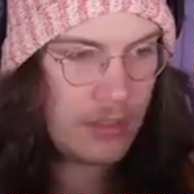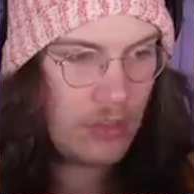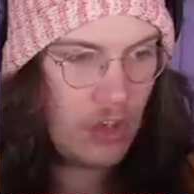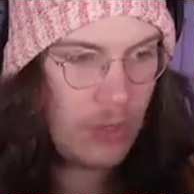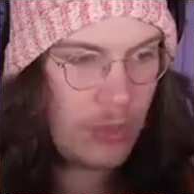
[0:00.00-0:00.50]

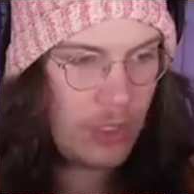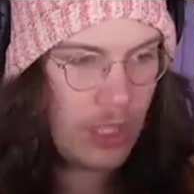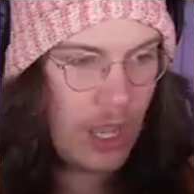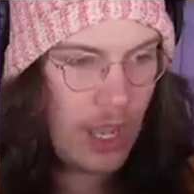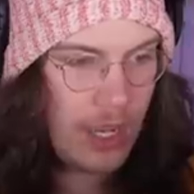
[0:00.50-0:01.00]

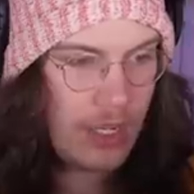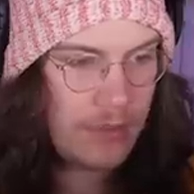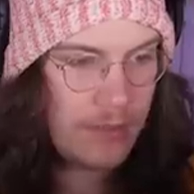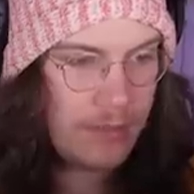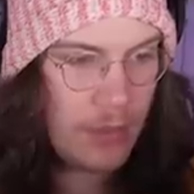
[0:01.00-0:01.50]
Normal
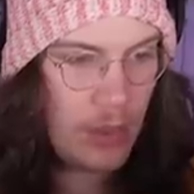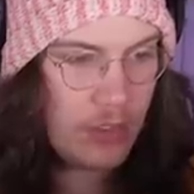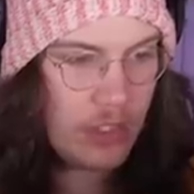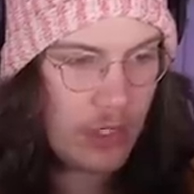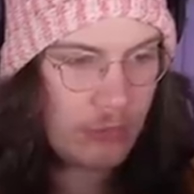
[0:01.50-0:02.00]
iron
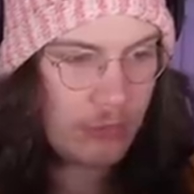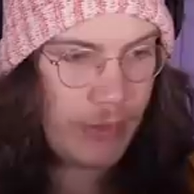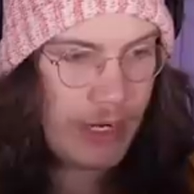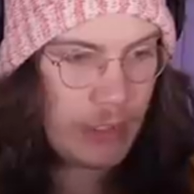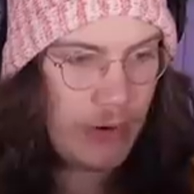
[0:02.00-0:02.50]
boots on
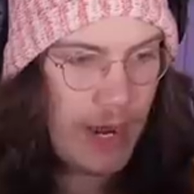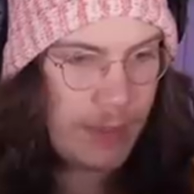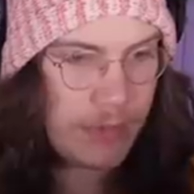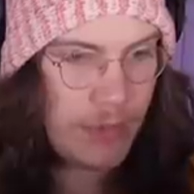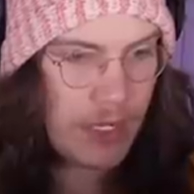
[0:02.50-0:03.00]
red
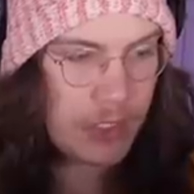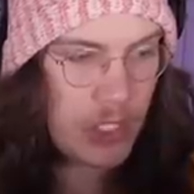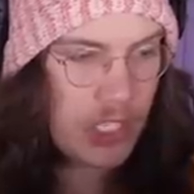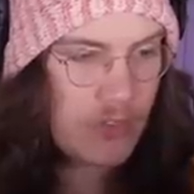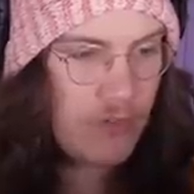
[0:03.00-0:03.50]
crabs works
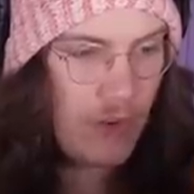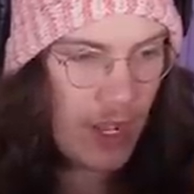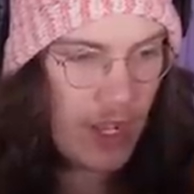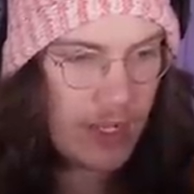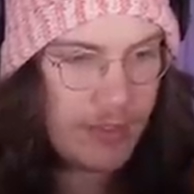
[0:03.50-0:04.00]
just
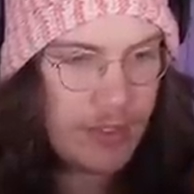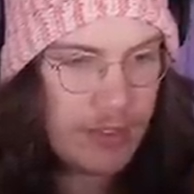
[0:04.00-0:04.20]
fine.